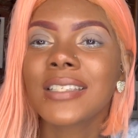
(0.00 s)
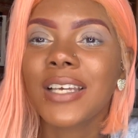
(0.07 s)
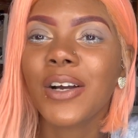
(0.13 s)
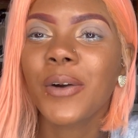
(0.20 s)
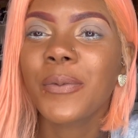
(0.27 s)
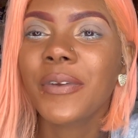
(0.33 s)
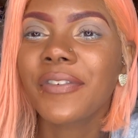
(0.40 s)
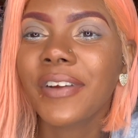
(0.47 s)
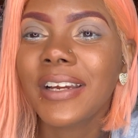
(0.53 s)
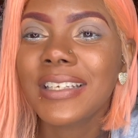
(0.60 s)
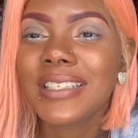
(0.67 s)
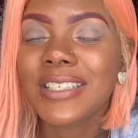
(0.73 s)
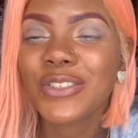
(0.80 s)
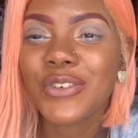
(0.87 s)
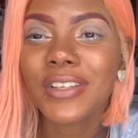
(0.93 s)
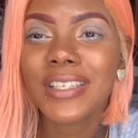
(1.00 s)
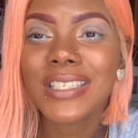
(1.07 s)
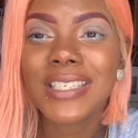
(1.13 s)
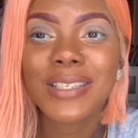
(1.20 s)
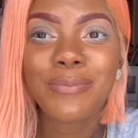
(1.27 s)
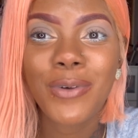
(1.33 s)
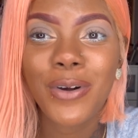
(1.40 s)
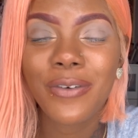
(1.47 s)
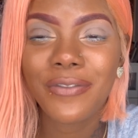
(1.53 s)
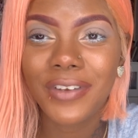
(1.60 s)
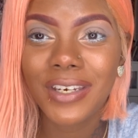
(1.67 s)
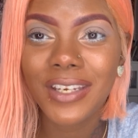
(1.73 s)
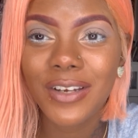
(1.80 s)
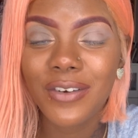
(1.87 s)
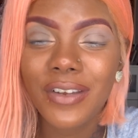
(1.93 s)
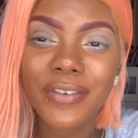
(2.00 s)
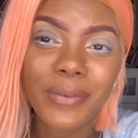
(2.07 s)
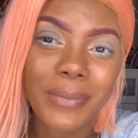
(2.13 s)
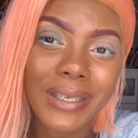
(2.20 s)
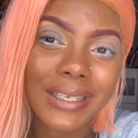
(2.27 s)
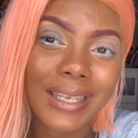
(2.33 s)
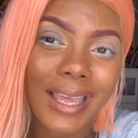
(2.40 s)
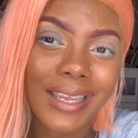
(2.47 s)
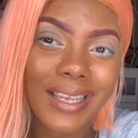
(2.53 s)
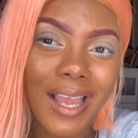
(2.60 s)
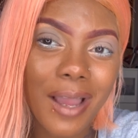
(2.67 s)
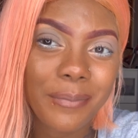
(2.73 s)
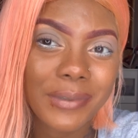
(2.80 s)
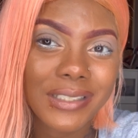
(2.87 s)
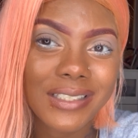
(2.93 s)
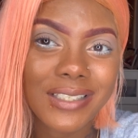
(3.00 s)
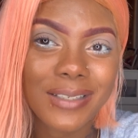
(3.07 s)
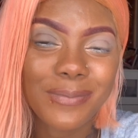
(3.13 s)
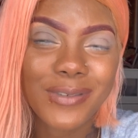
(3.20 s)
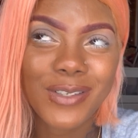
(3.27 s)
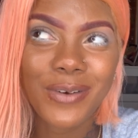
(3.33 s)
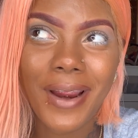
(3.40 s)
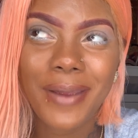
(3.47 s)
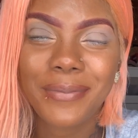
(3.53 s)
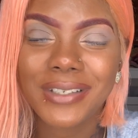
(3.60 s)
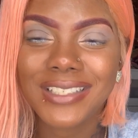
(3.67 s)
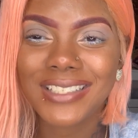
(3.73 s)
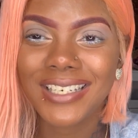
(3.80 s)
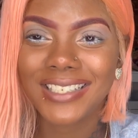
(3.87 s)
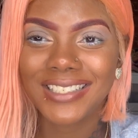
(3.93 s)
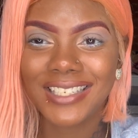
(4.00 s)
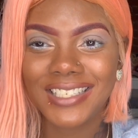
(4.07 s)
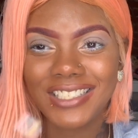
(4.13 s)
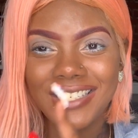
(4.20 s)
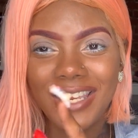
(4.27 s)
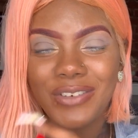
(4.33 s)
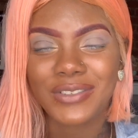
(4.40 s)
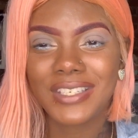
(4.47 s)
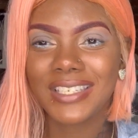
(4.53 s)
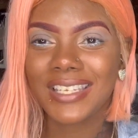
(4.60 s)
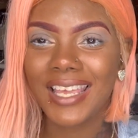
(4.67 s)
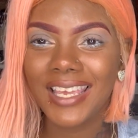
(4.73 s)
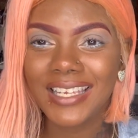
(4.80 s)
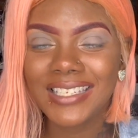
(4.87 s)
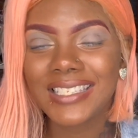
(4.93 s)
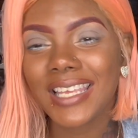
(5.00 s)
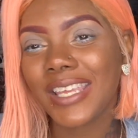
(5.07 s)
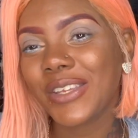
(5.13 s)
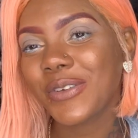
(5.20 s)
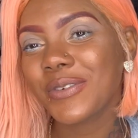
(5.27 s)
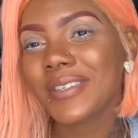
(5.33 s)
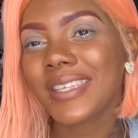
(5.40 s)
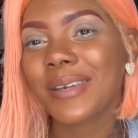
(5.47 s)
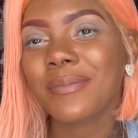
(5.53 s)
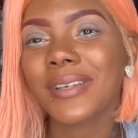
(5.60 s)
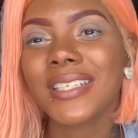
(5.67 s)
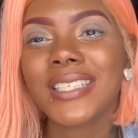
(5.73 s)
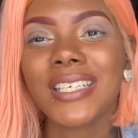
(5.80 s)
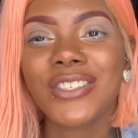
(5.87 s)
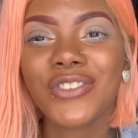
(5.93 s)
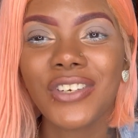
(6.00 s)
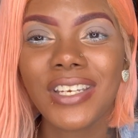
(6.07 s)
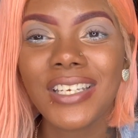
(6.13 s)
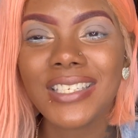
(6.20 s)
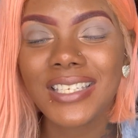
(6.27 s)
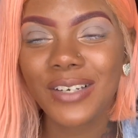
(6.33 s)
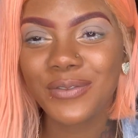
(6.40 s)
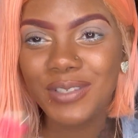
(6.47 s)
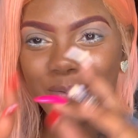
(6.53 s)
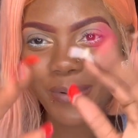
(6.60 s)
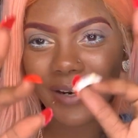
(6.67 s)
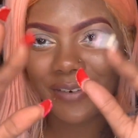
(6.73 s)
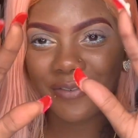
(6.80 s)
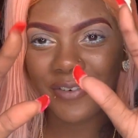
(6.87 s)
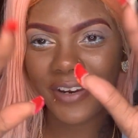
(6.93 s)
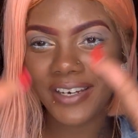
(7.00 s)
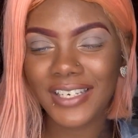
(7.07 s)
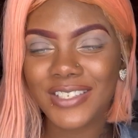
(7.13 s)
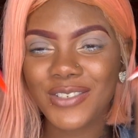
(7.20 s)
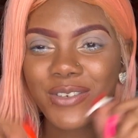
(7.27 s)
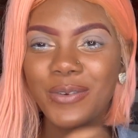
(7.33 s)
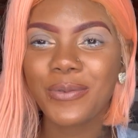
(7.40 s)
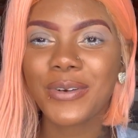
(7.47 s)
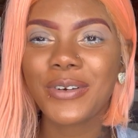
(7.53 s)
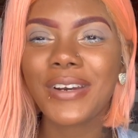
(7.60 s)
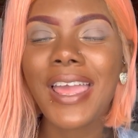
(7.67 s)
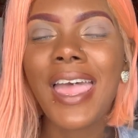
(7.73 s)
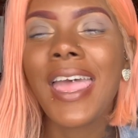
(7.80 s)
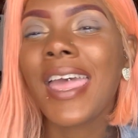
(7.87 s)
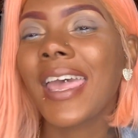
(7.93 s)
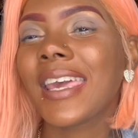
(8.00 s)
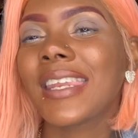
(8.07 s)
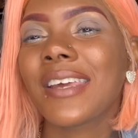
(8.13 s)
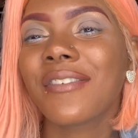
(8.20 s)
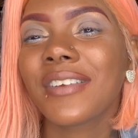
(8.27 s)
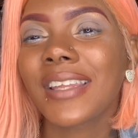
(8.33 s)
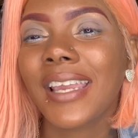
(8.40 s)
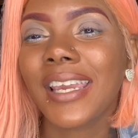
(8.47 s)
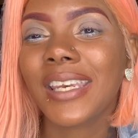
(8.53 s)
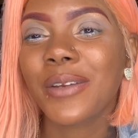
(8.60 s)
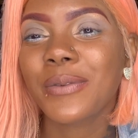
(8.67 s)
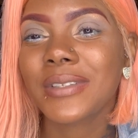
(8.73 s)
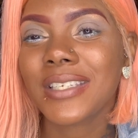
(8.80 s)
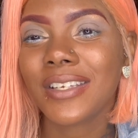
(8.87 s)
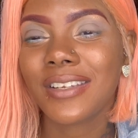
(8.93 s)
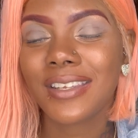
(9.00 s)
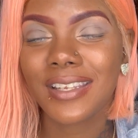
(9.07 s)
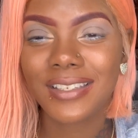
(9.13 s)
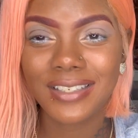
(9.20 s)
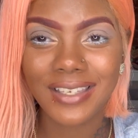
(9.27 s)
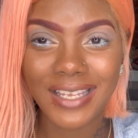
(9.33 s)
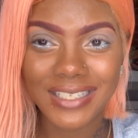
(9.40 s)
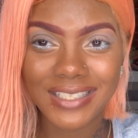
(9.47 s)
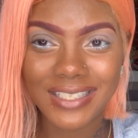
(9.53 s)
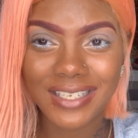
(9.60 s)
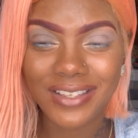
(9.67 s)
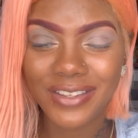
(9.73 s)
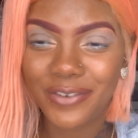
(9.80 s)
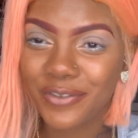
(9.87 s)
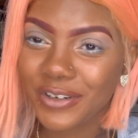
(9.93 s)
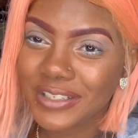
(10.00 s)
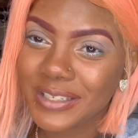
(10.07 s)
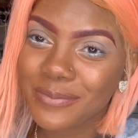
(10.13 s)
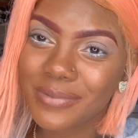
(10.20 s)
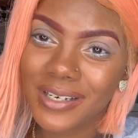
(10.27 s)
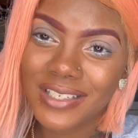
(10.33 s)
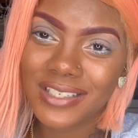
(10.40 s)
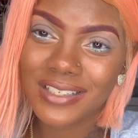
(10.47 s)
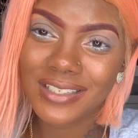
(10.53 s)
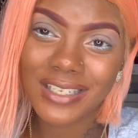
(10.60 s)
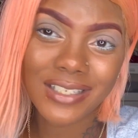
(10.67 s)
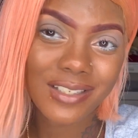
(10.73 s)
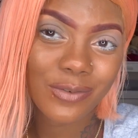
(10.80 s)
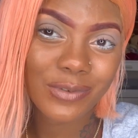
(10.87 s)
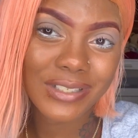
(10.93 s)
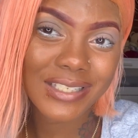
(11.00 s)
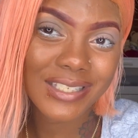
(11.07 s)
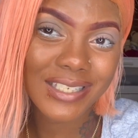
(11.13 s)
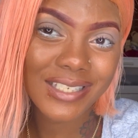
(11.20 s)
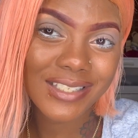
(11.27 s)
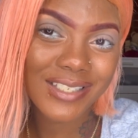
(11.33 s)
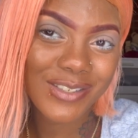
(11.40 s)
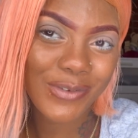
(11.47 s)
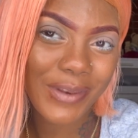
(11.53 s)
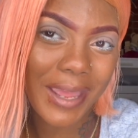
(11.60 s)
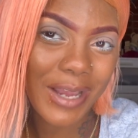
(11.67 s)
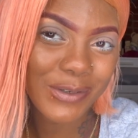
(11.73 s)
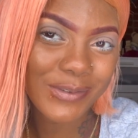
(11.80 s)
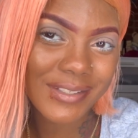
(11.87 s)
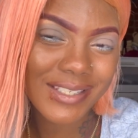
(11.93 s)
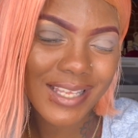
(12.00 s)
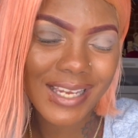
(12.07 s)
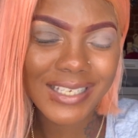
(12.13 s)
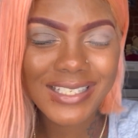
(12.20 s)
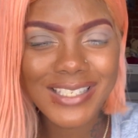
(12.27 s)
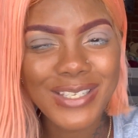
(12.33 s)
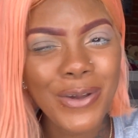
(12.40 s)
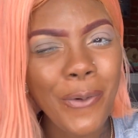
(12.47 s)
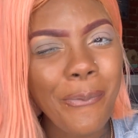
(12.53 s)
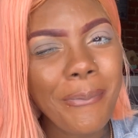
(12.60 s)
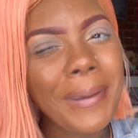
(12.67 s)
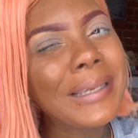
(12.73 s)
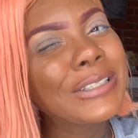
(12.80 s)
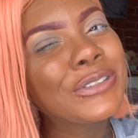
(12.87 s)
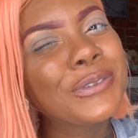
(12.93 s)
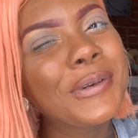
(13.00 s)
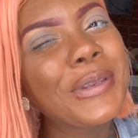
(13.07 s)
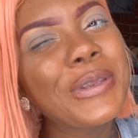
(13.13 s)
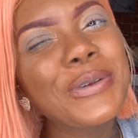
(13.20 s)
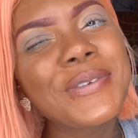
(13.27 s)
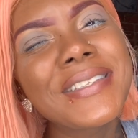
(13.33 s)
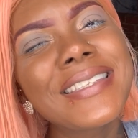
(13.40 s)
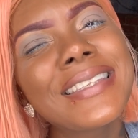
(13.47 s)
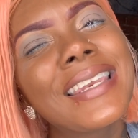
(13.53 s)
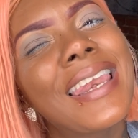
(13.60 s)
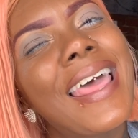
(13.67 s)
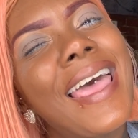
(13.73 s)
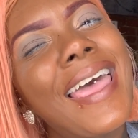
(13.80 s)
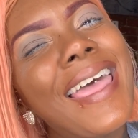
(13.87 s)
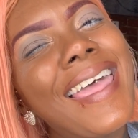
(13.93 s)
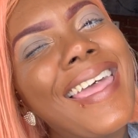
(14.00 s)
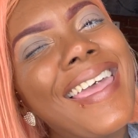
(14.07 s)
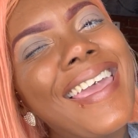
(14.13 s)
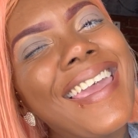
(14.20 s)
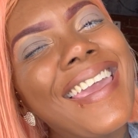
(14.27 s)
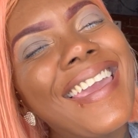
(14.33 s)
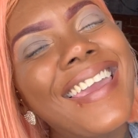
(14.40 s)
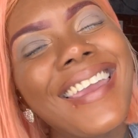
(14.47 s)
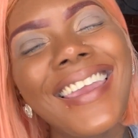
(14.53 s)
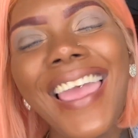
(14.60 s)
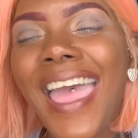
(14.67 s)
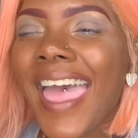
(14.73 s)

I hope you fairies enjoyed this small video. Give it a big like, comment, subscribe, and share to this channel today. Stay you, stay blessed, stay true to yourself. Spread fairiness on the world, and never let anyone tell you that you're less than. The first impressions that someone sees is on the outside, so make sure you slay.